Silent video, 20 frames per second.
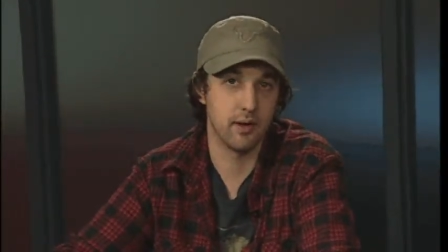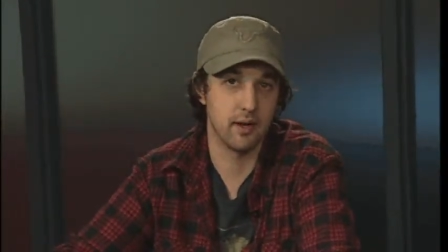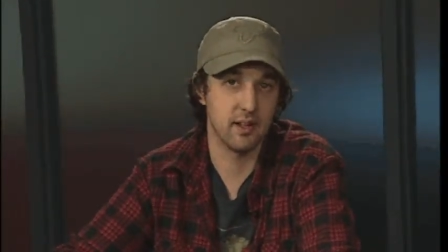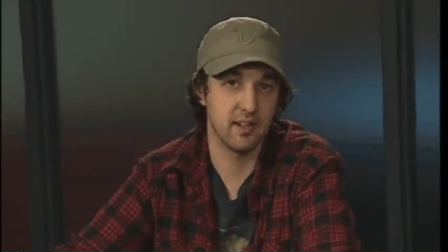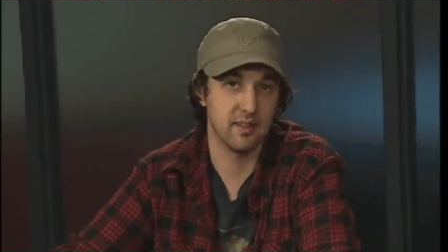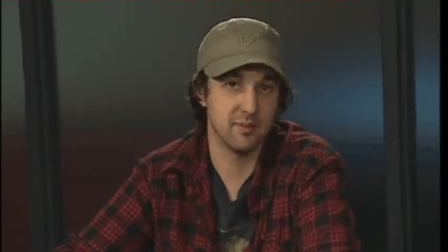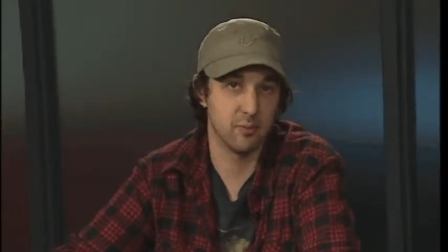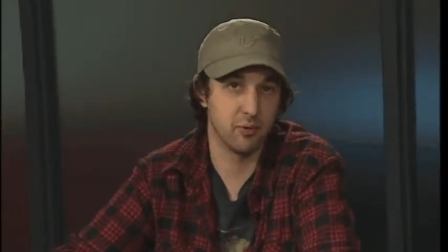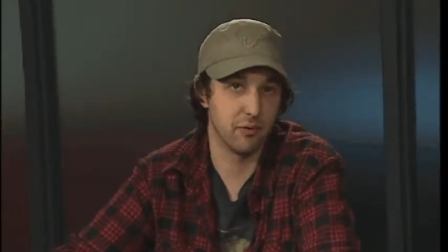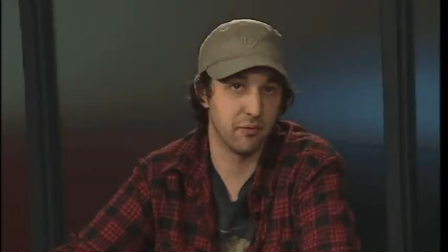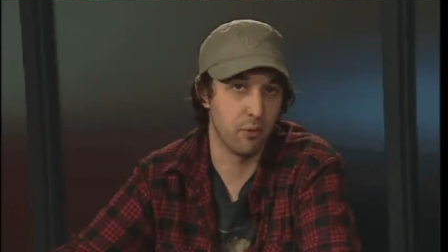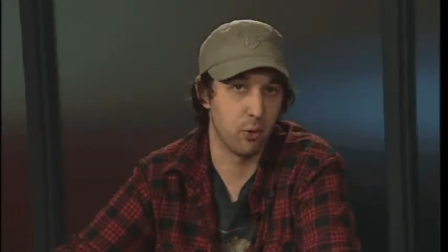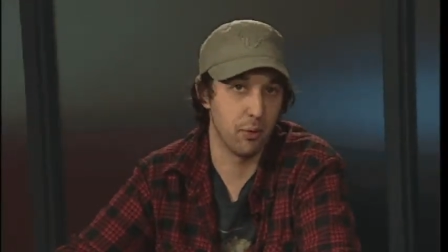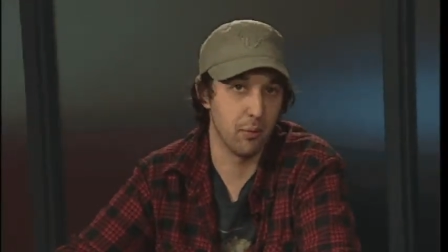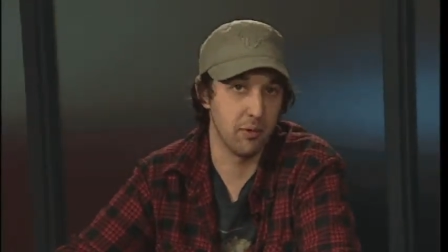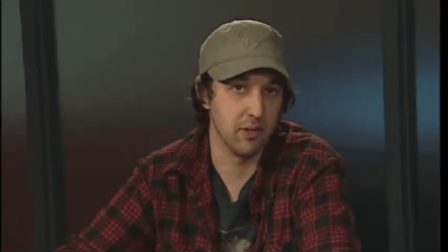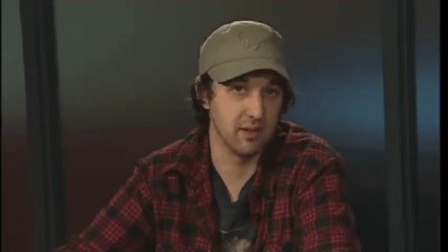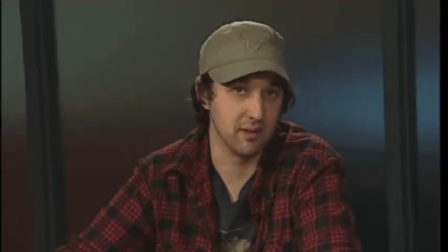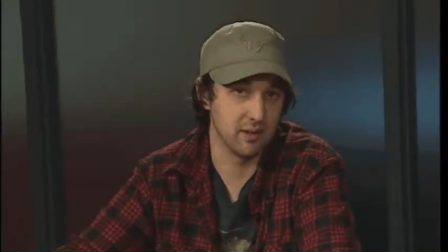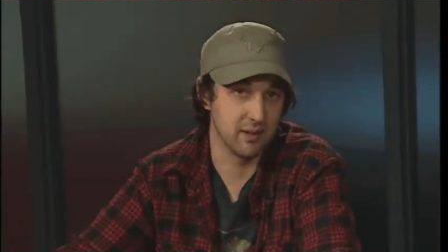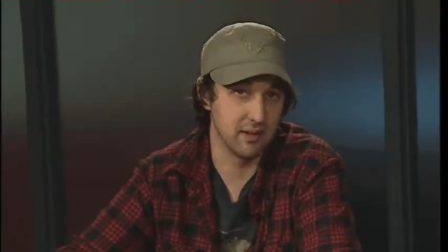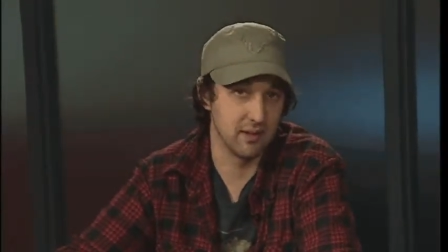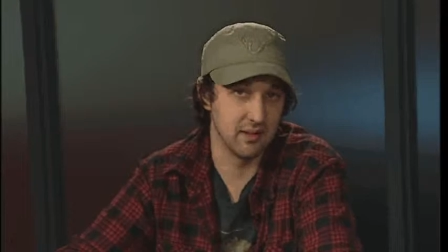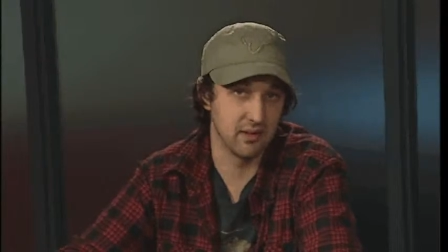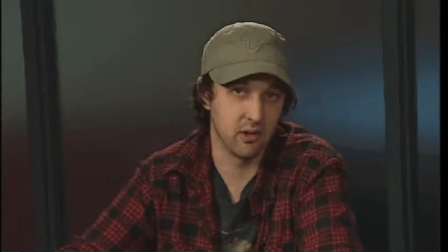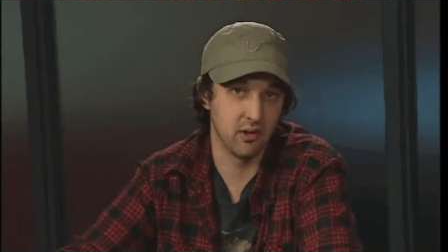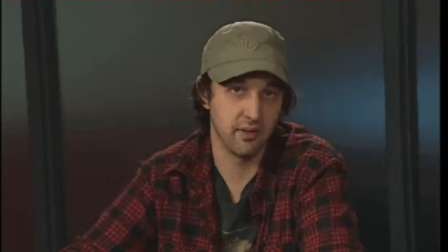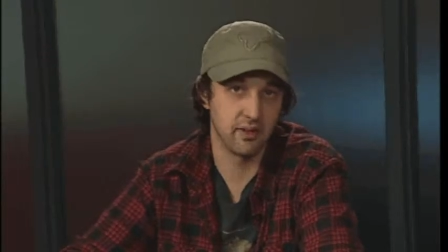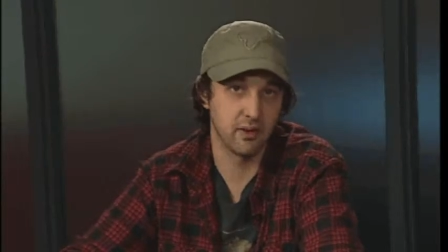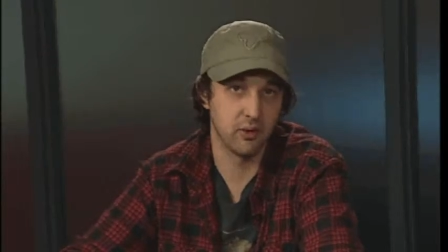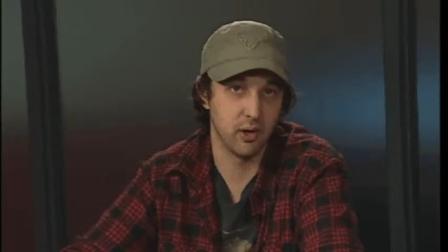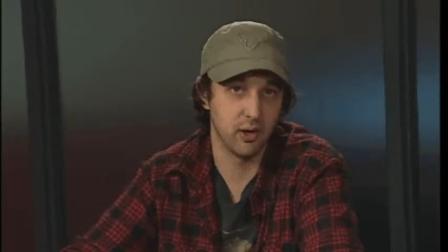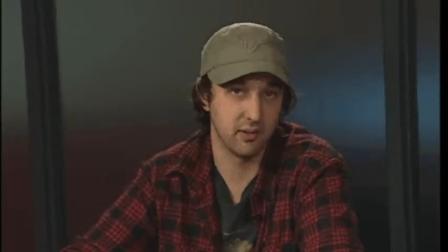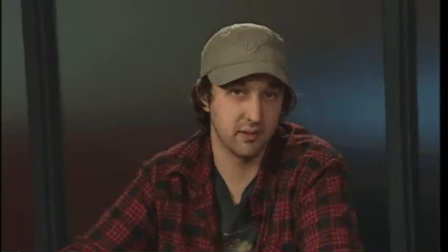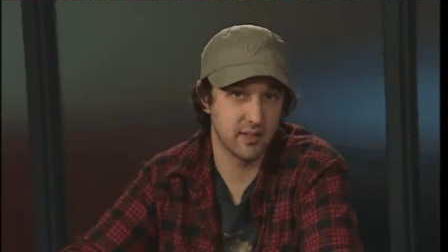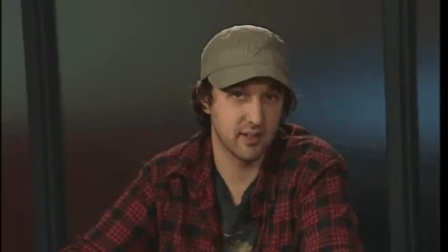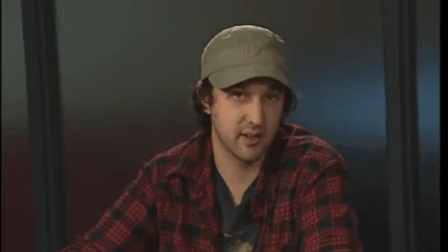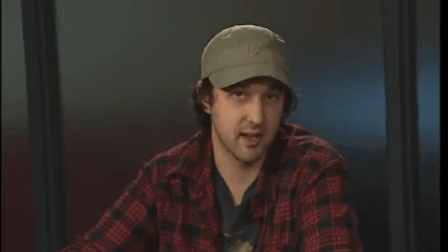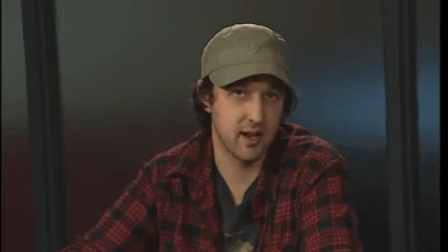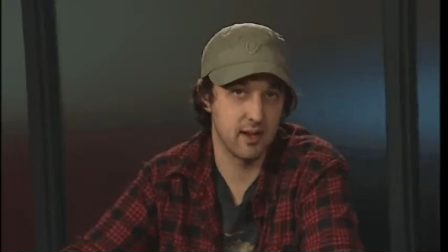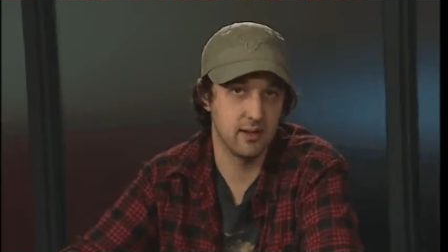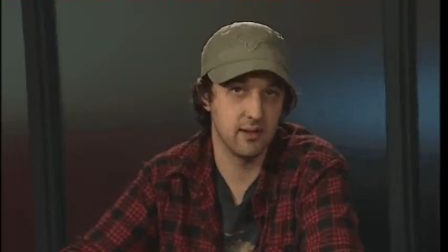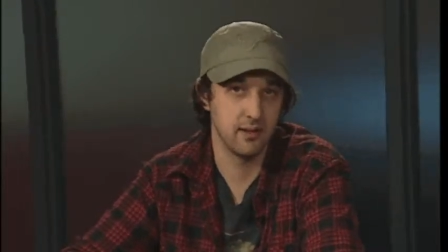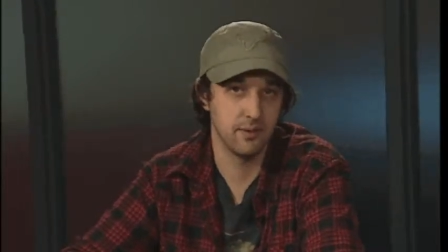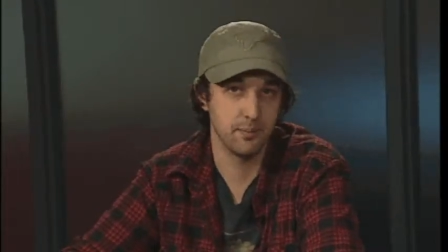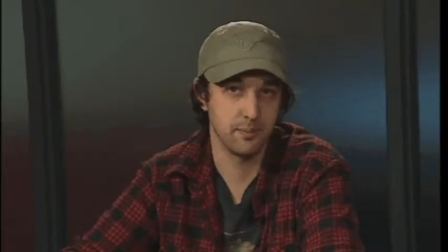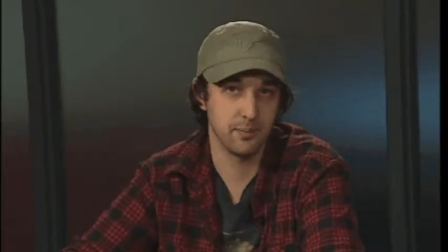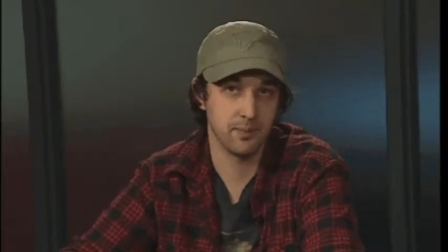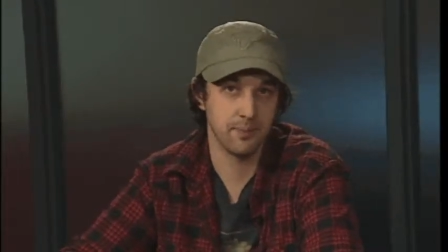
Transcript: His performance is also outstanding.